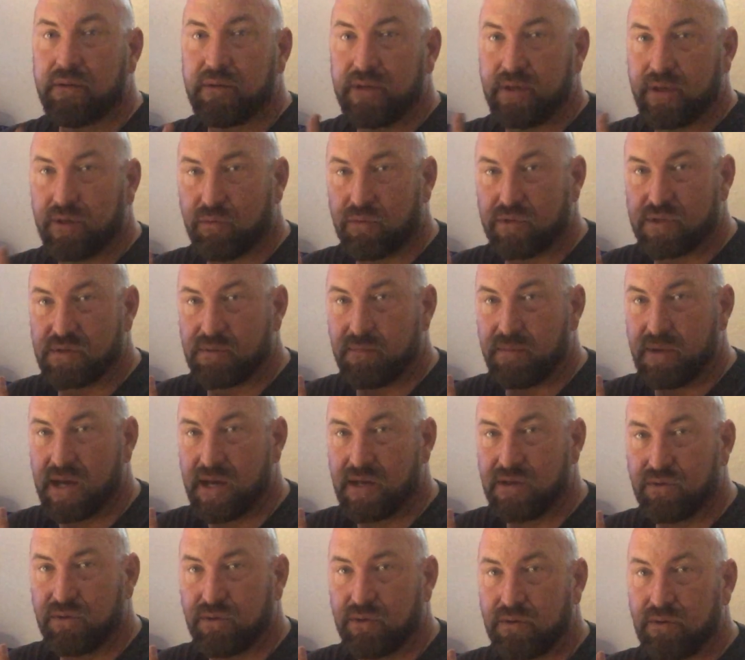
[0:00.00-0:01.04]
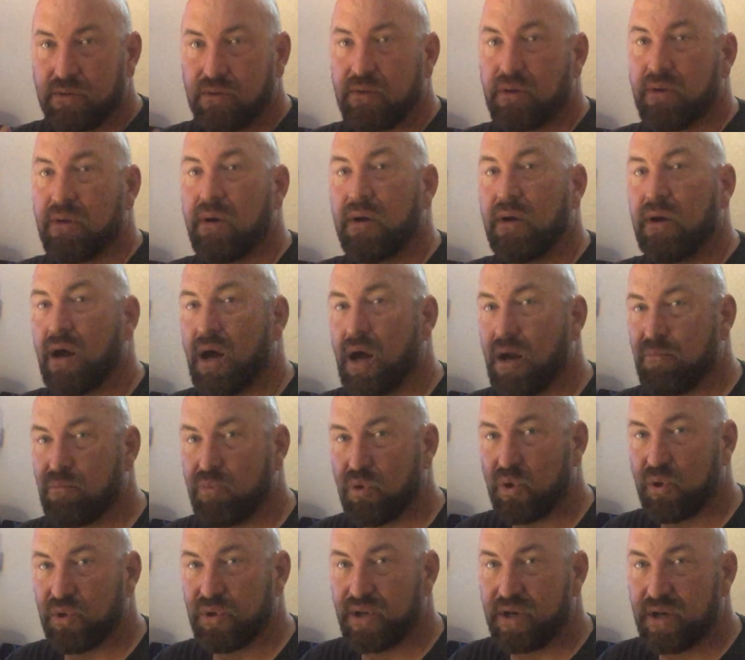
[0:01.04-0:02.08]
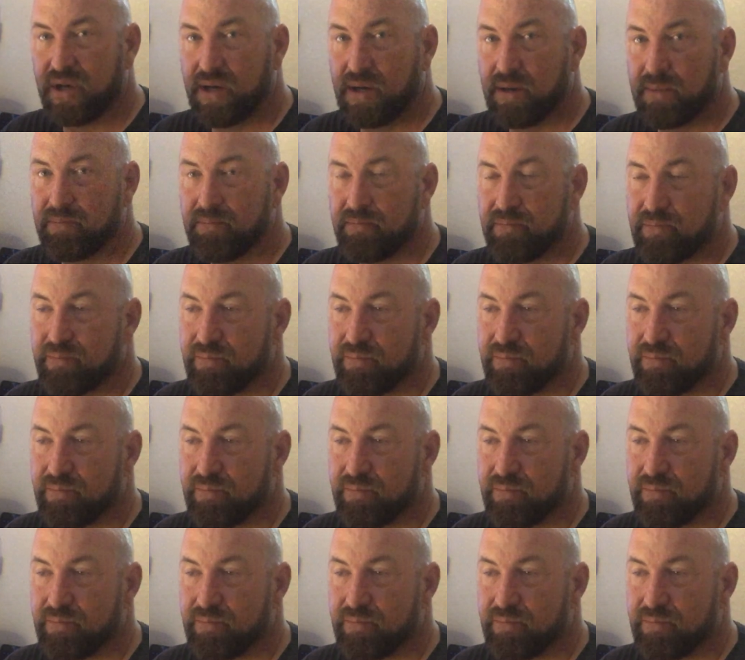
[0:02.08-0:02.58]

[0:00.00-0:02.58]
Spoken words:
there was a manual. I pulled it up.